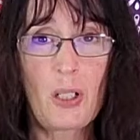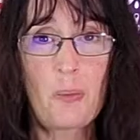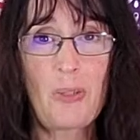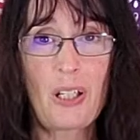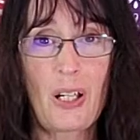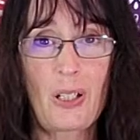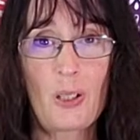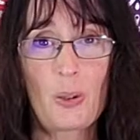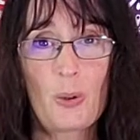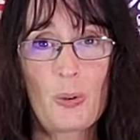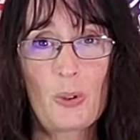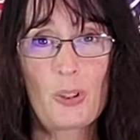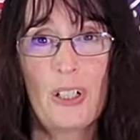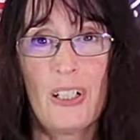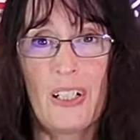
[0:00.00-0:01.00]
be kind of
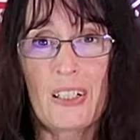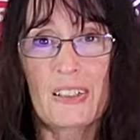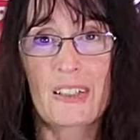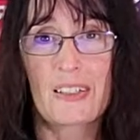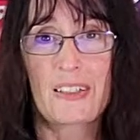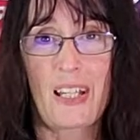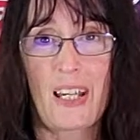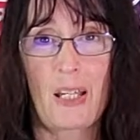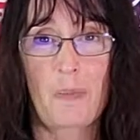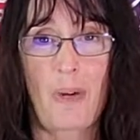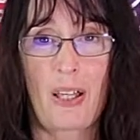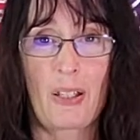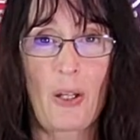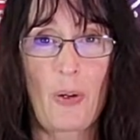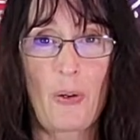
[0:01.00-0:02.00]
cool to take my
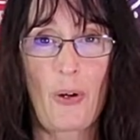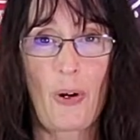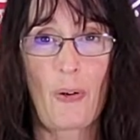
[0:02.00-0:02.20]
logo